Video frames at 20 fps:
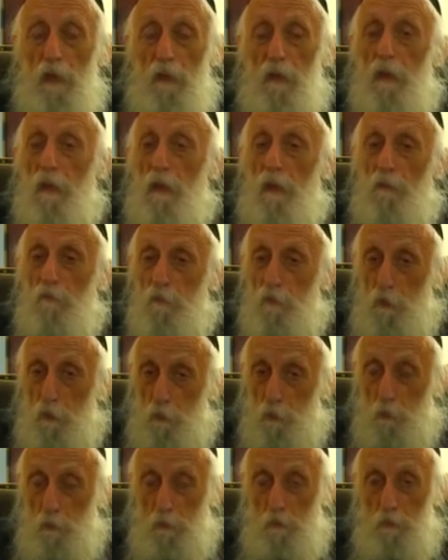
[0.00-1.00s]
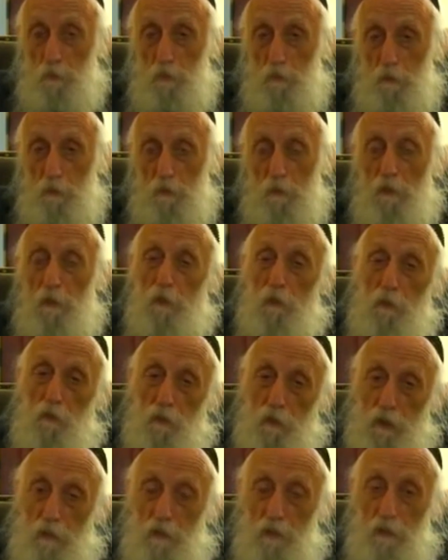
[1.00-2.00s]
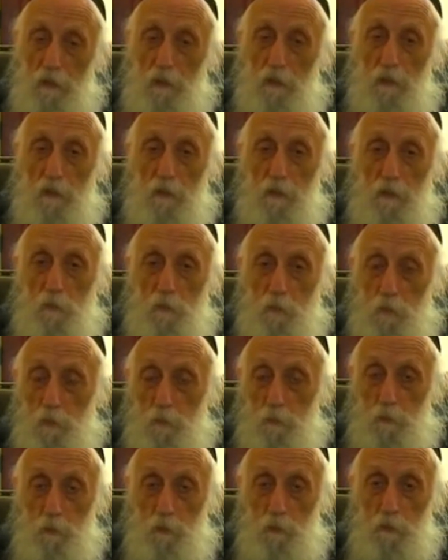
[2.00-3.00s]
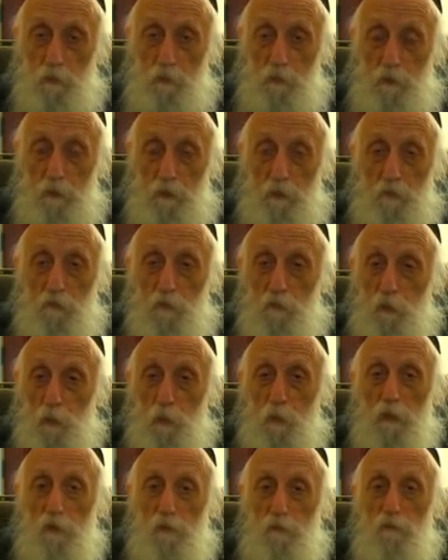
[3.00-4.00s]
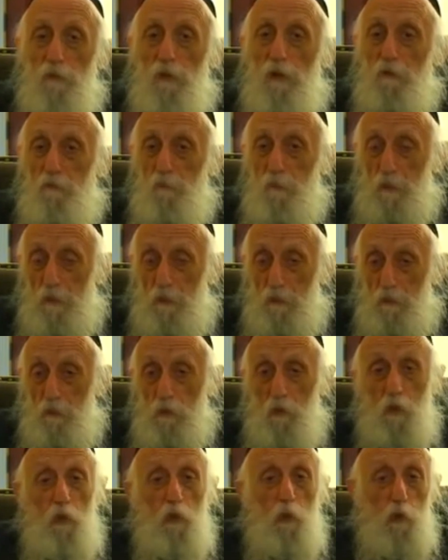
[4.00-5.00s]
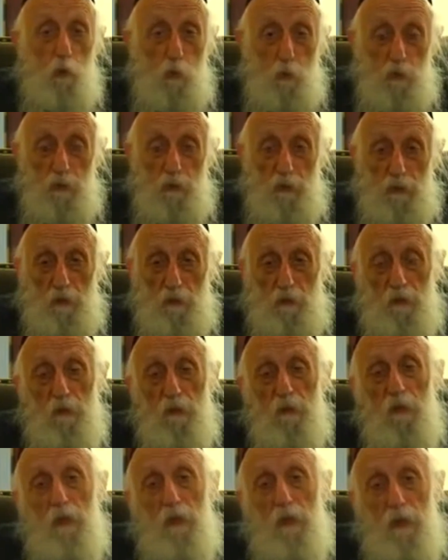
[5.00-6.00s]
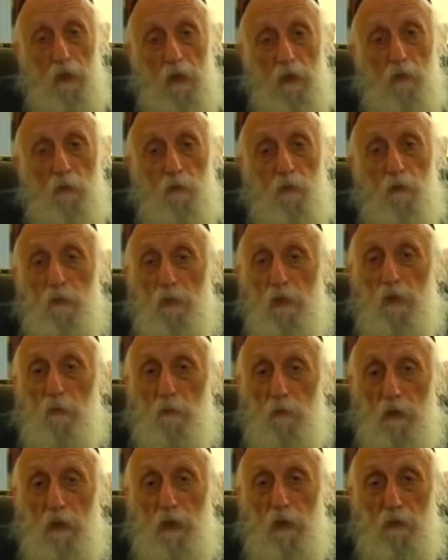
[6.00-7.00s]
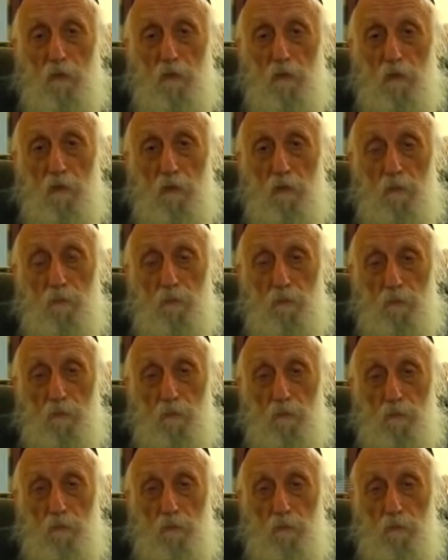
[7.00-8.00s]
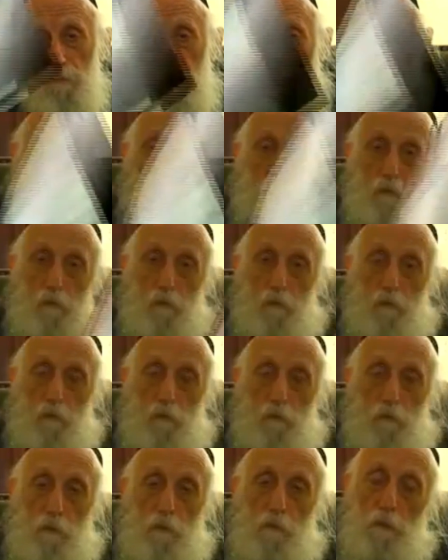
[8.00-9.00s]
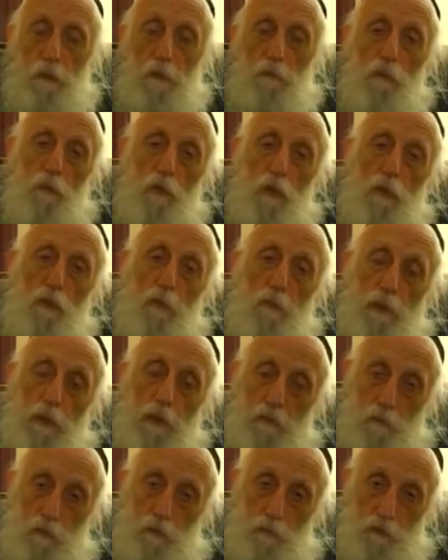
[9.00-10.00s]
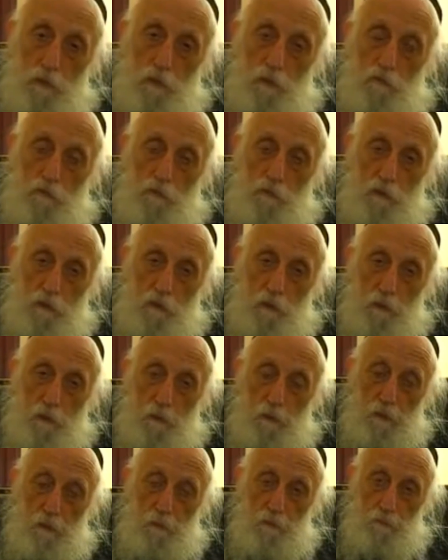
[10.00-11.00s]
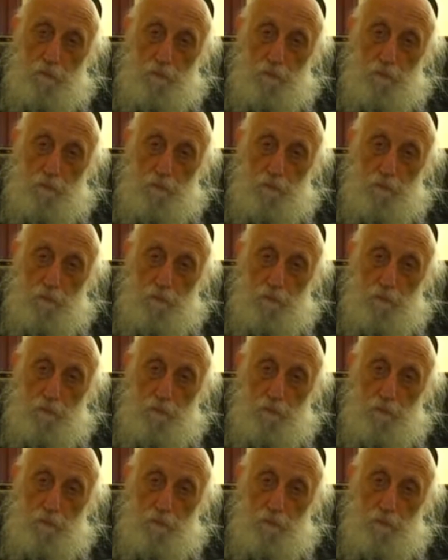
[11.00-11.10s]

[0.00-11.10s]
and I have no trouble staying in the whirlpool for 25 minutes doing nothing other than relaxing. When people talk about low self-esteem,